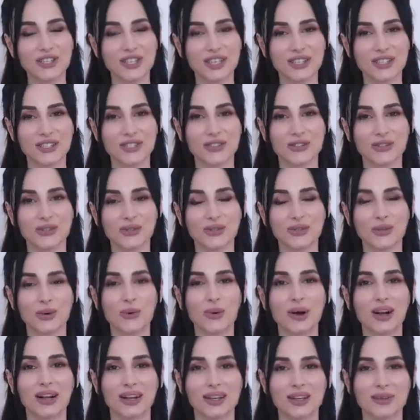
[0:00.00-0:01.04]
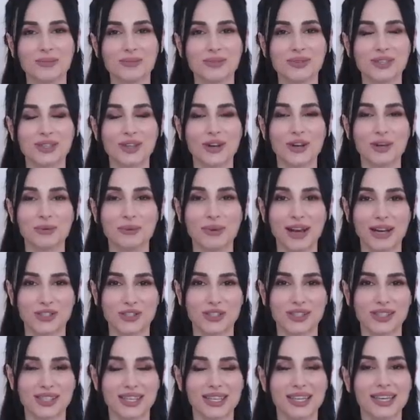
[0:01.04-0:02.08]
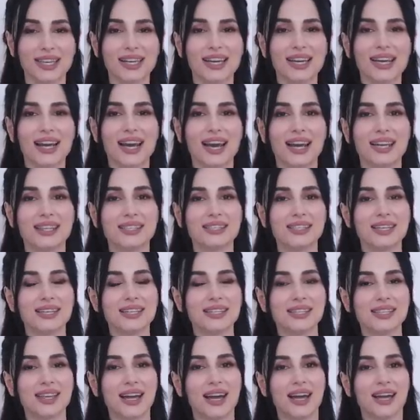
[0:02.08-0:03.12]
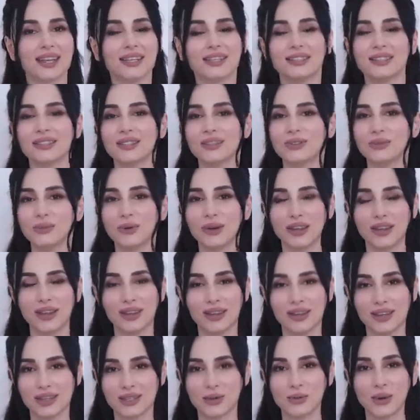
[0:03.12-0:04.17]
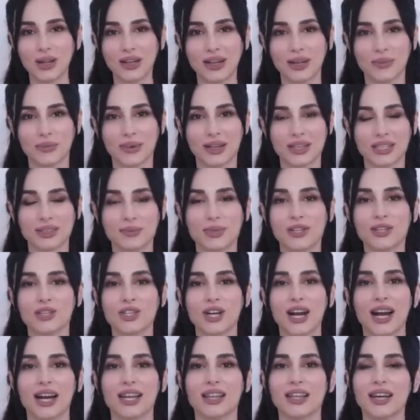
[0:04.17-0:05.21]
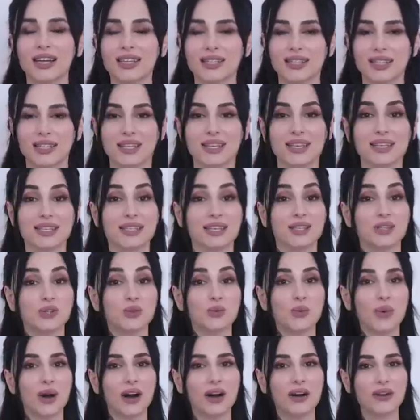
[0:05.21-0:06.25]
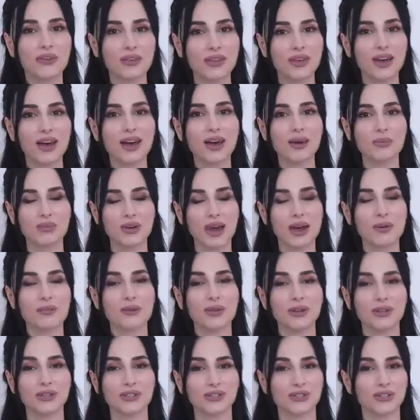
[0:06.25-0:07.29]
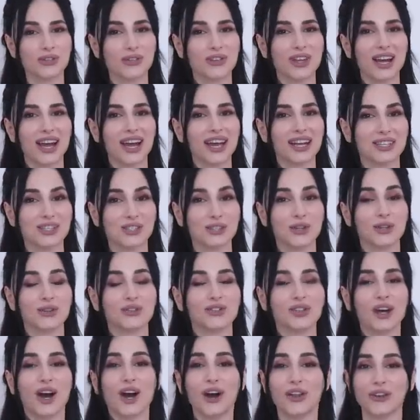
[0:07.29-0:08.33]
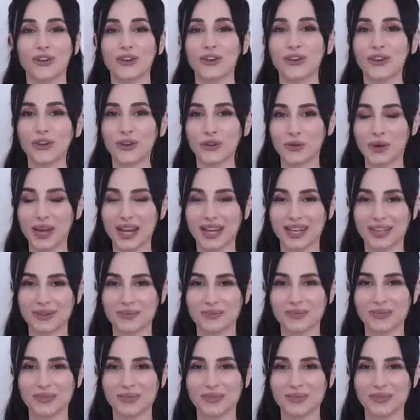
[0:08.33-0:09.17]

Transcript: Justin Trudeau welcomes Her Majesty and says that within his welcoming speech highlights that he's the 12th Prime Minister that has served under her reign.